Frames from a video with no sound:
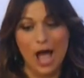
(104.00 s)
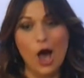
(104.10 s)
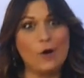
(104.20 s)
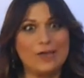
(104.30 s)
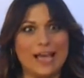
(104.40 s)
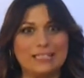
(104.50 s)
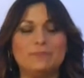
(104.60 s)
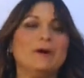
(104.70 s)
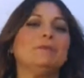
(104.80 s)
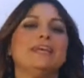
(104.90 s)
Oh, yes.
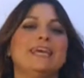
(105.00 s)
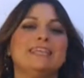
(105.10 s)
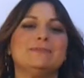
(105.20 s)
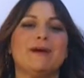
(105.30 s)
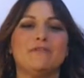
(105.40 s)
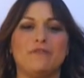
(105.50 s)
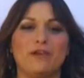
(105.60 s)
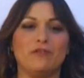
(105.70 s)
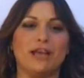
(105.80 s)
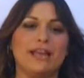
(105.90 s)
Bubbly is my
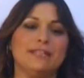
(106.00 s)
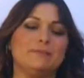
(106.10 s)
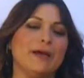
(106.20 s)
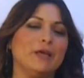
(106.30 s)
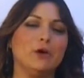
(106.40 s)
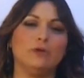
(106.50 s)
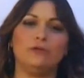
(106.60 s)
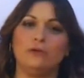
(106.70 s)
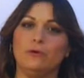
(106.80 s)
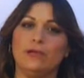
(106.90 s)
favorite, and it's my go
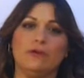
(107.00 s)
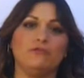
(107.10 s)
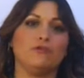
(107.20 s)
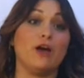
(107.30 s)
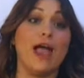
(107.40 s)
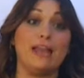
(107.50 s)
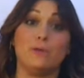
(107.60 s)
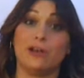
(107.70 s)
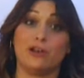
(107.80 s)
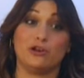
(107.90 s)
to gift for
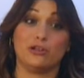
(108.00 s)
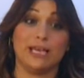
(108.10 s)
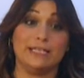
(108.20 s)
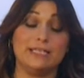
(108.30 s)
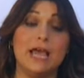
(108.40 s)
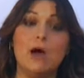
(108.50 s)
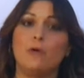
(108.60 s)
anyone on your list,